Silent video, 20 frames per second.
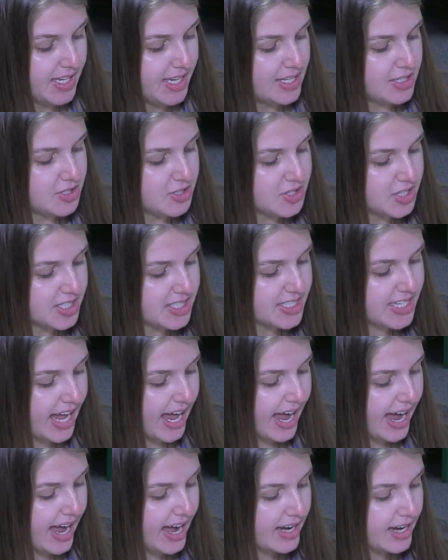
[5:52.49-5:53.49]
is just to
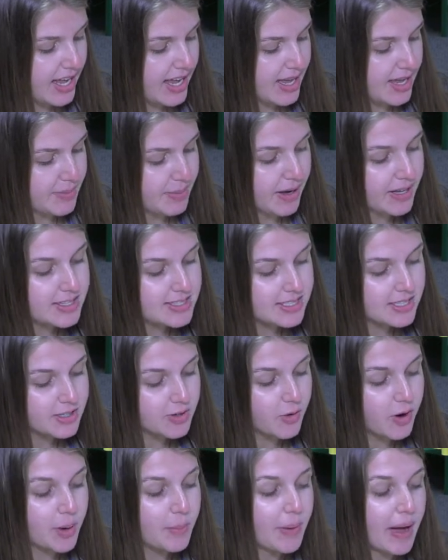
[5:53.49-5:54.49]
add a pencil
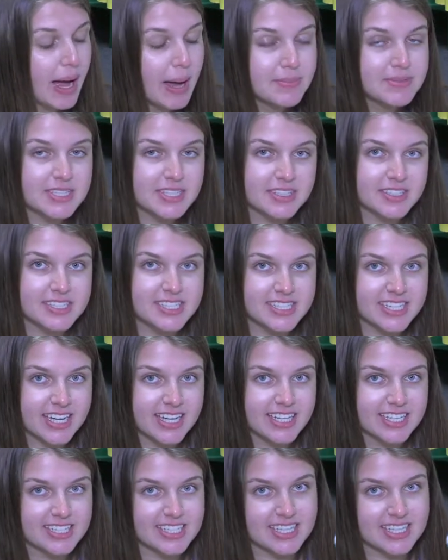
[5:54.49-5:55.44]
or a popsicle stick